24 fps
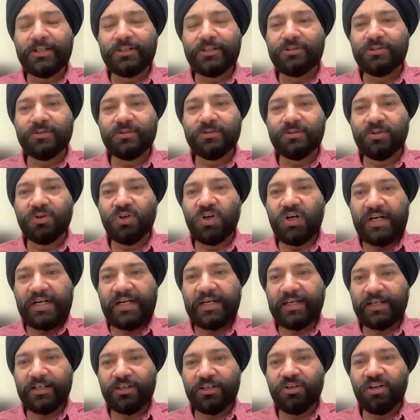So
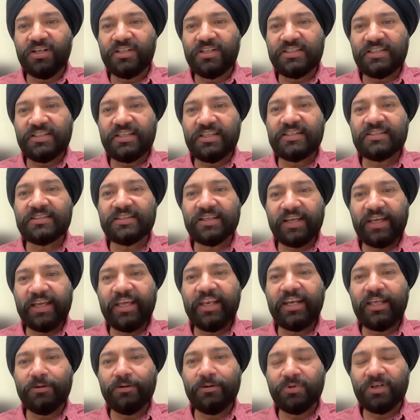technology is
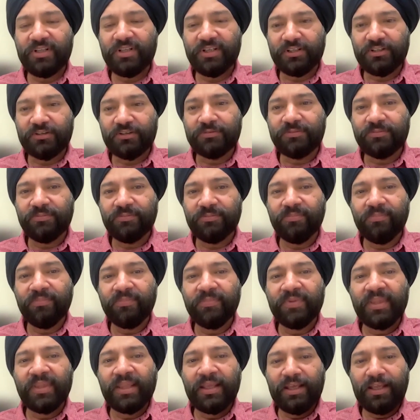enabling.
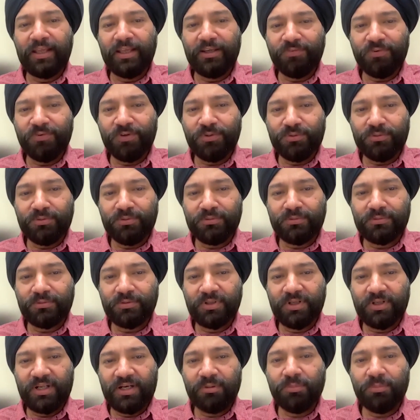If you
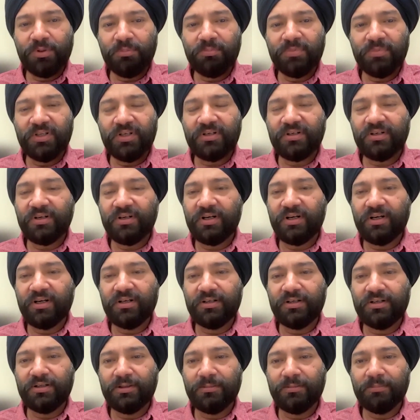remember,
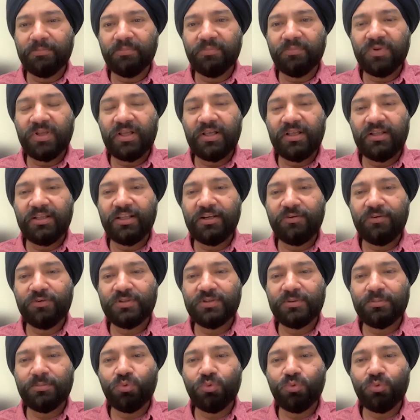there was a